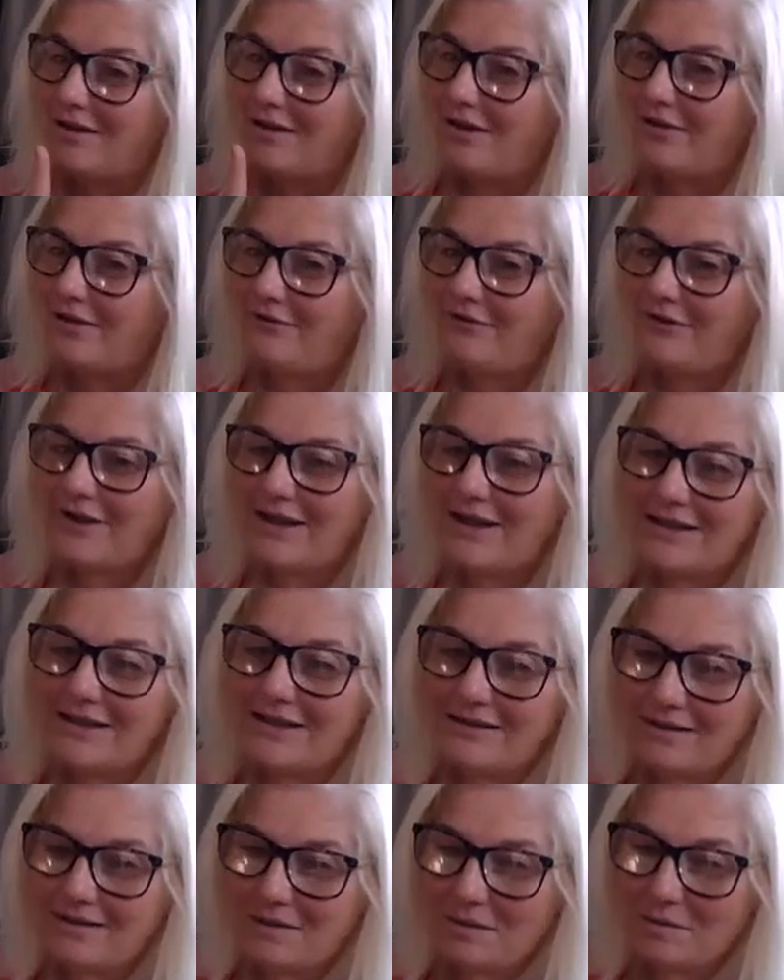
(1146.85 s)
Don't
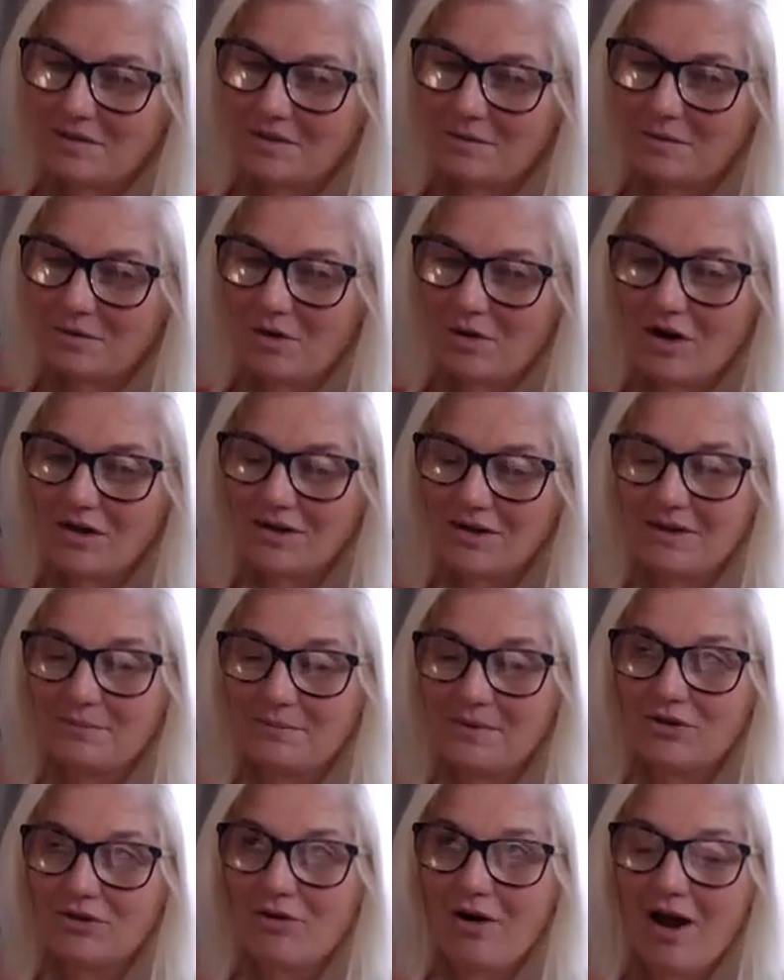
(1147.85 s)
forget to
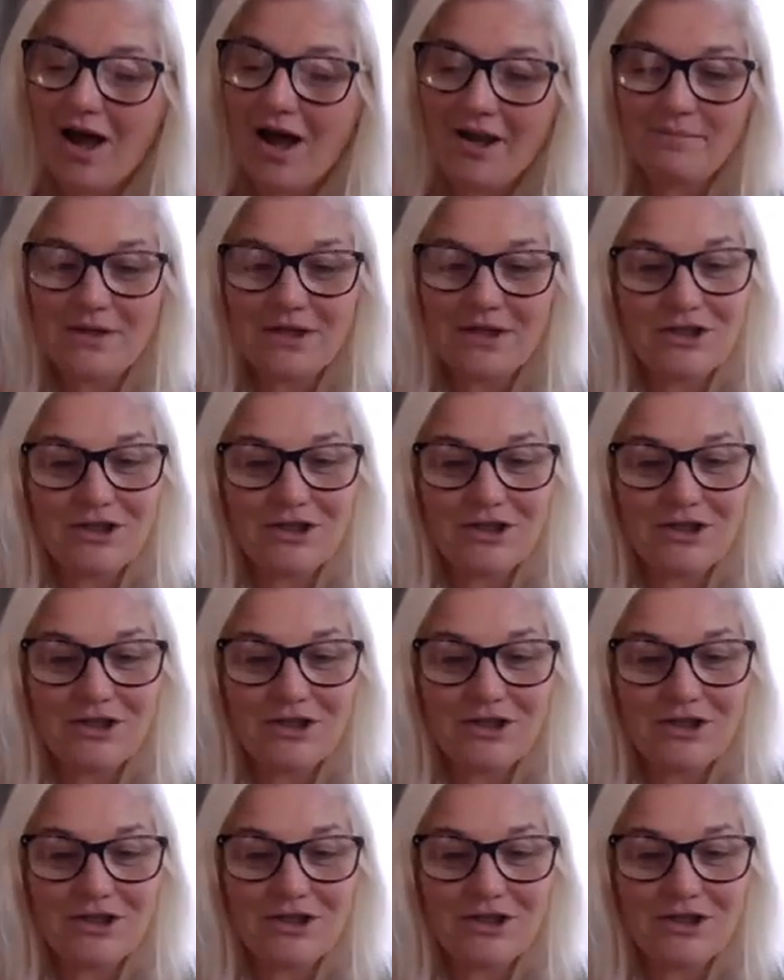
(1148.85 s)
subscribe,